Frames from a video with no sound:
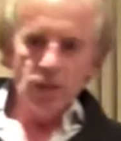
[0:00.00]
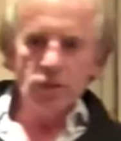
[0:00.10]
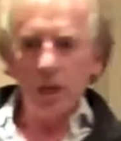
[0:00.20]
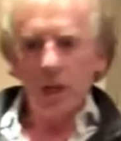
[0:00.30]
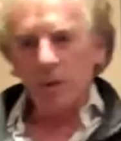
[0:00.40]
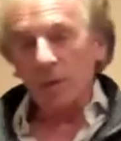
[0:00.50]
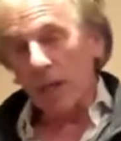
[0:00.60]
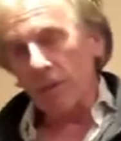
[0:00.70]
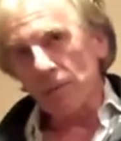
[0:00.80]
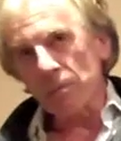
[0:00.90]
So you can
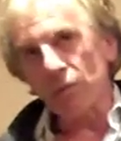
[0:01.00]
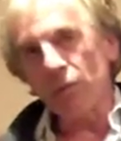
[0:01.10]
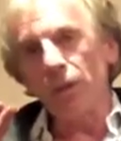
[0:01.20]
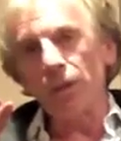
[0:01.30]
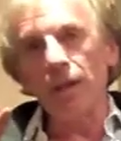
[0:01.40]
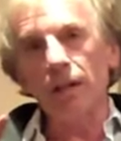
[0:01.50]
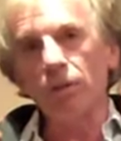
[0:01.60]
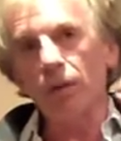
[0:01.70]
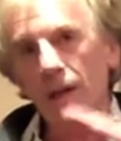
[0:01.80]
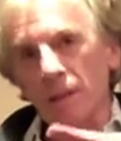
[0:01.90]
have it before dinner if
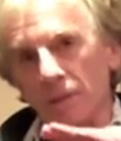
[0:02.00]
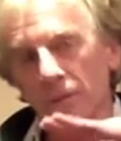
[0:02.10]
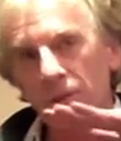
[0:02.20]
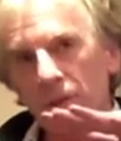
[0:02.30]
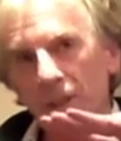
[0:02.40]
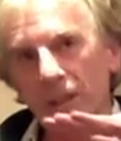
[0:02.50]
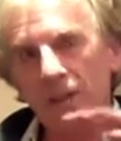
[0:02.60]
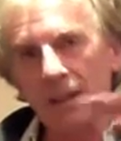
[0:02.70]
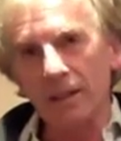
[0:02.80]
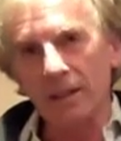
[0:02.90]
you like, or during
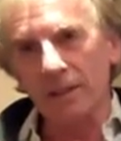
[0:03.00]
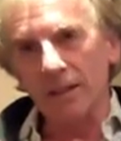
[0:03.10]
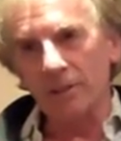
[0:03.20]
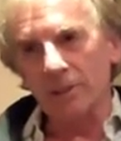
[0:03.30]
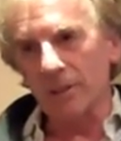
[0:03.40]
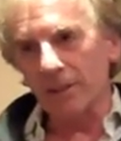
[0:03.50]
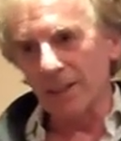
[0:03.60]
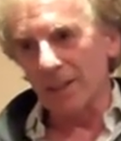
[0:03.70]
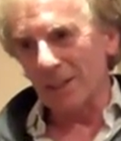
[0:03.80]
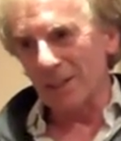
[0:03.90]
dinner and after dinner
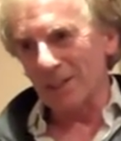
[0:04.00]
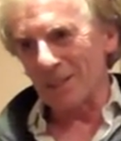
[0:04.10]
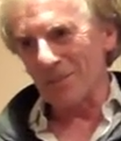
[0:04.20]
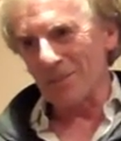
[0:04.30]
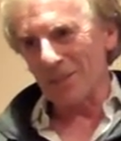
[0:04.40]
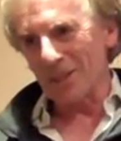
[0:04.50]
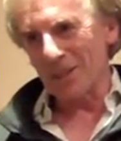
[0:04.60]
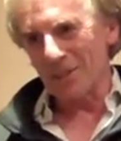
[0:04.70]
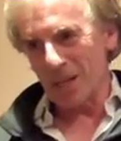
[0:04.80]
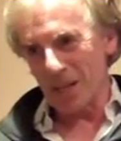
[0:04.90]
and last thing before you go
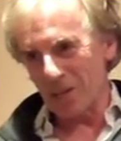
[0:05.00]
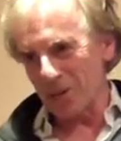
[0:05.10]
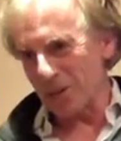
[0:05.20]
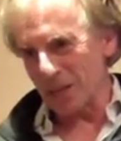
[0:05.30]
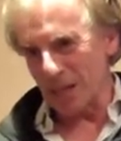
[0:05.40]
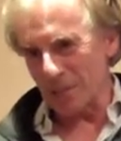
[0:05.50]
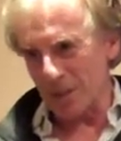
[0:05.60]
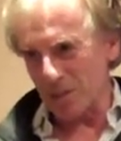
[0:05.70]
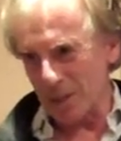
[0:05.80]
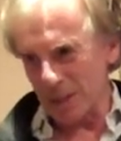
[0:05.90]
to bed, or you can have a
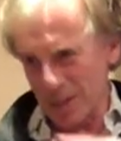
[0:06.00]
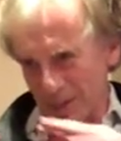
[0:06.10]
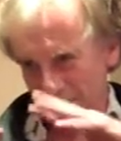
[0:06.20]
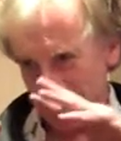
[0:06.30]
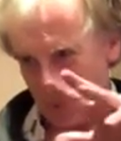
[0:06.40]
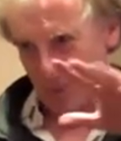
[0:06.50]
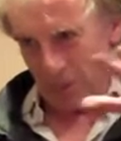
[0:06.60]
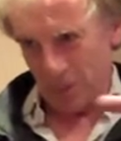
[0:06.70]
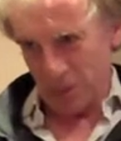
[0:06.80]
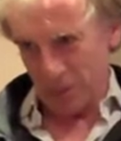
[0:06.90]
spring, summer,
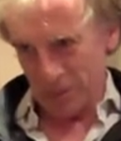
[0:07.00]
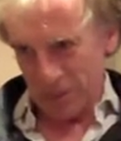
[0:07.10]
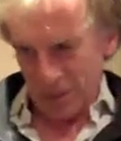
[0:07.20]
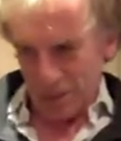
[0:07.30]
autumn,